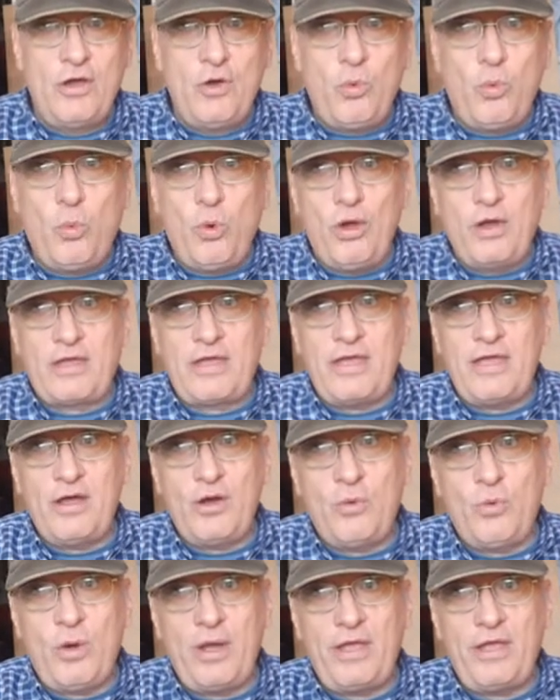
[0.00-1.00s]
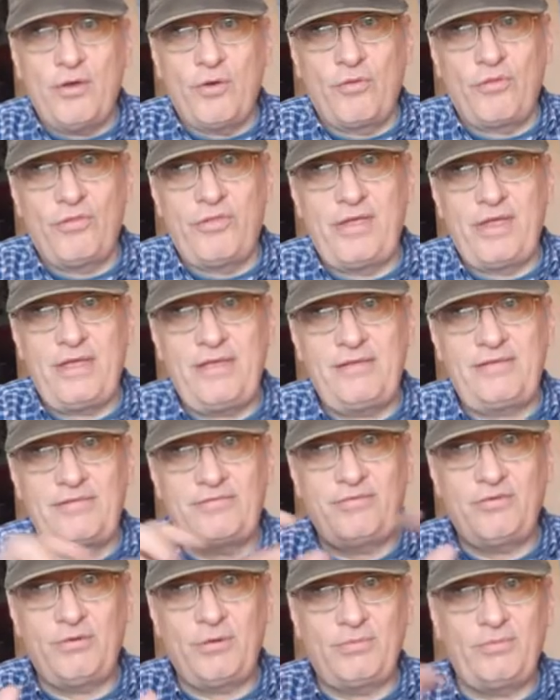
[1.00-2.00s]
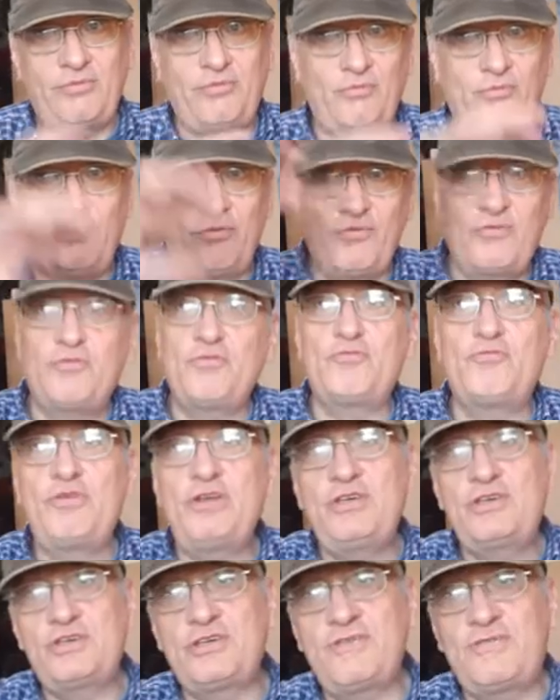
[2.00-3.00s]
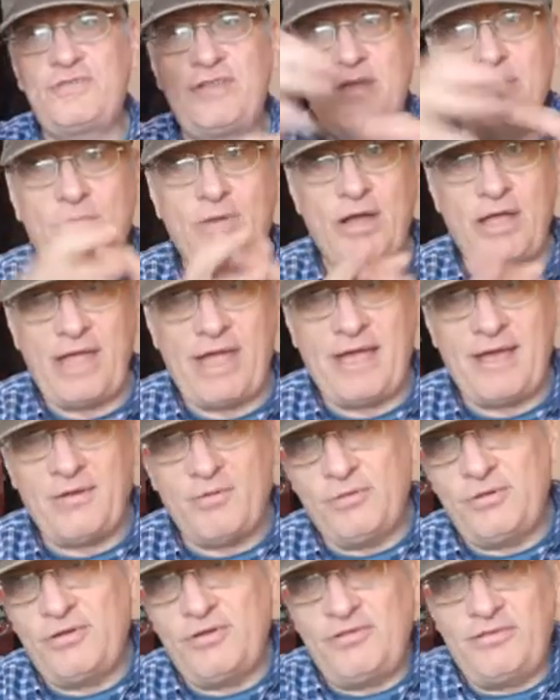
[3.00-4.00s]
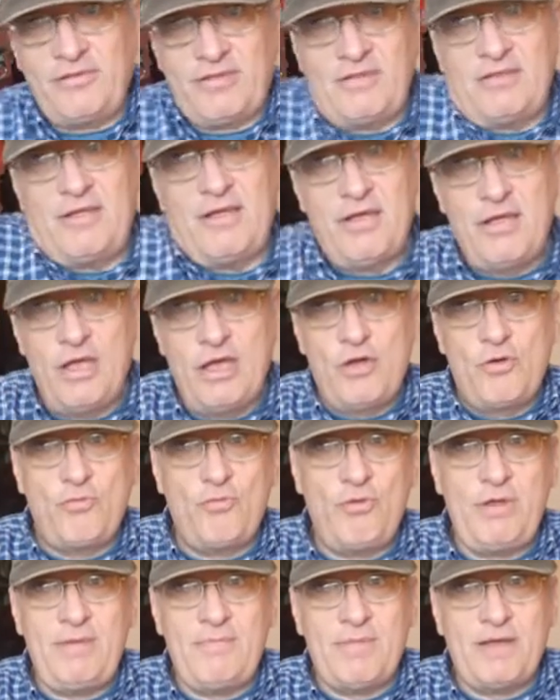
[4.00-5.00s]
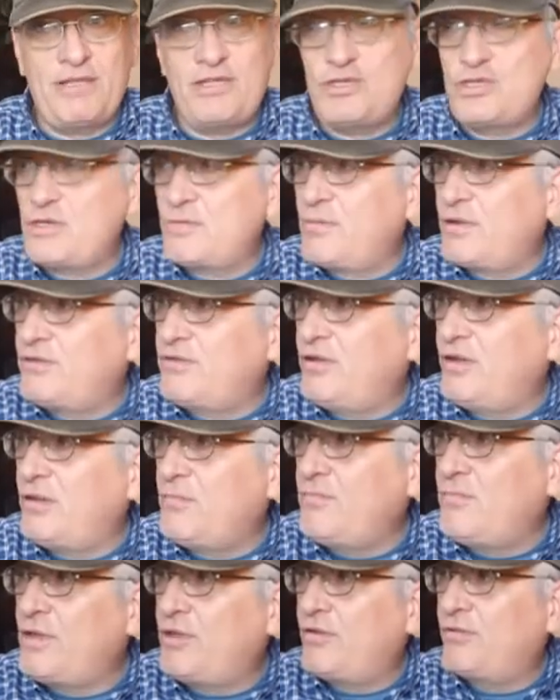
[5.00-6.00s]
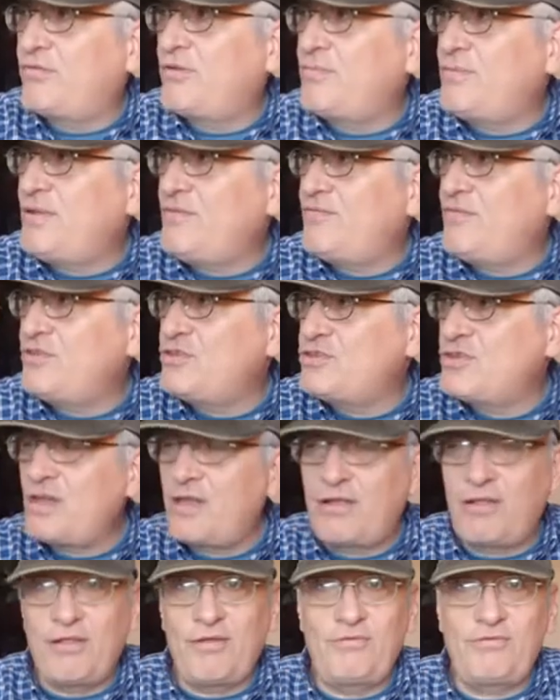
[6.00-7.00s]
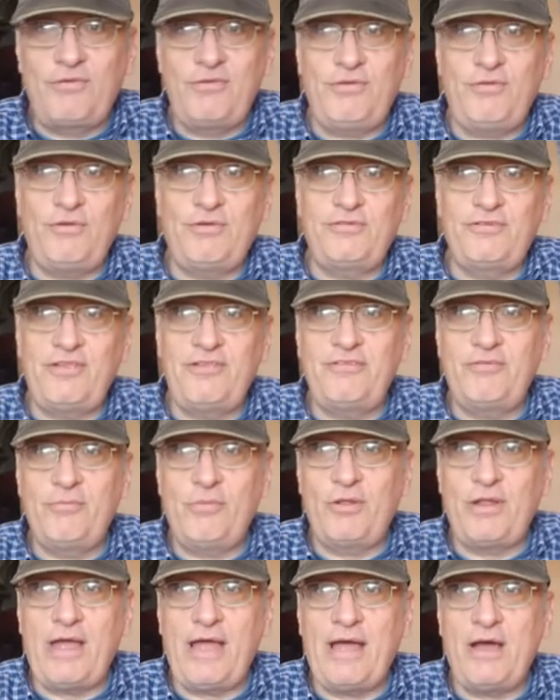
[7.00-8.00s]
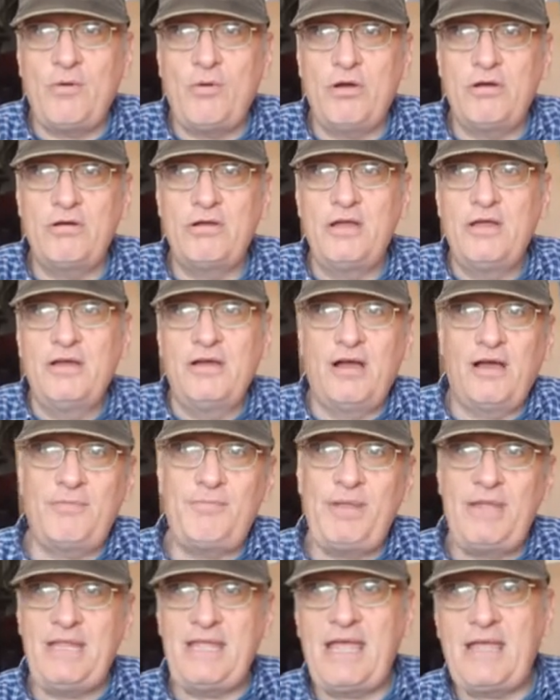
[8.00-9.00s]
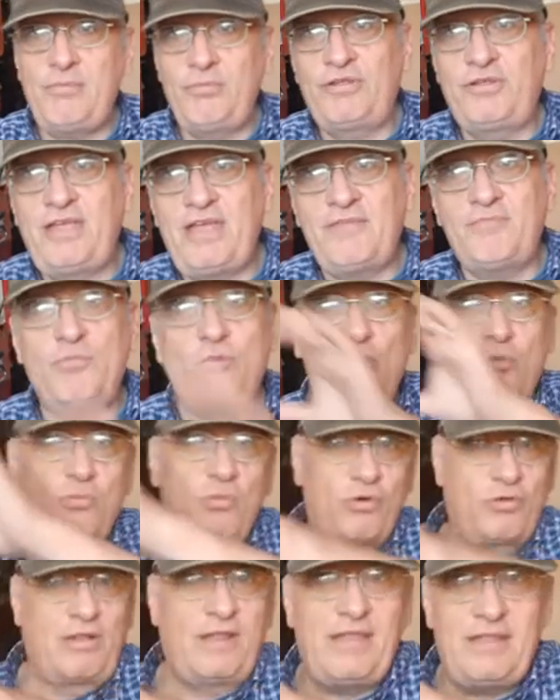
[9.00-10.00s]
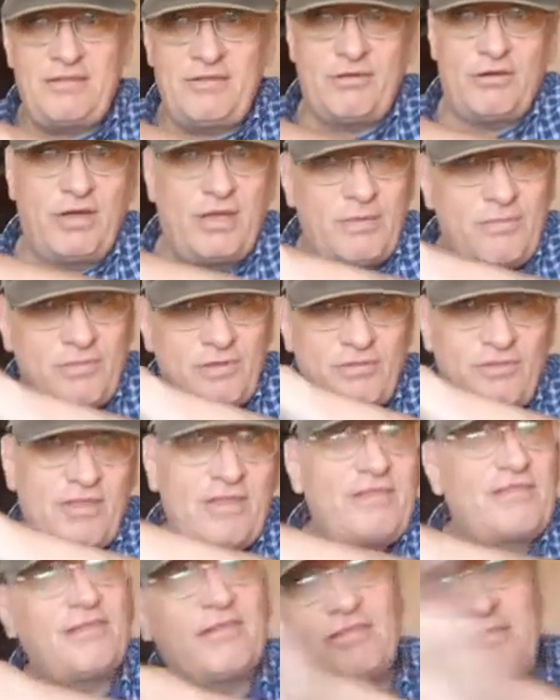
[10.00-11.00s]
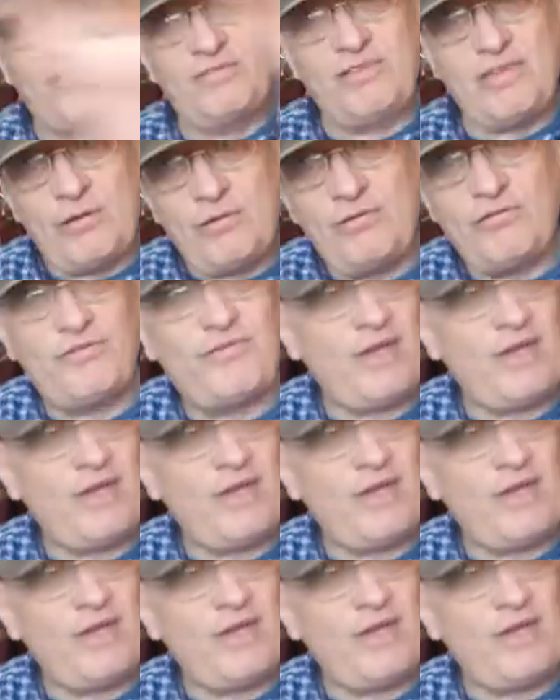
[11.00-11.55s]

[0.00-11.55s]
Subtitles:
working away on things. So I'm sort of reshifting my hours and remanaging my time. Because I've been finishing closer to a sensible hour, I've been able to give more modelling time to things like the series of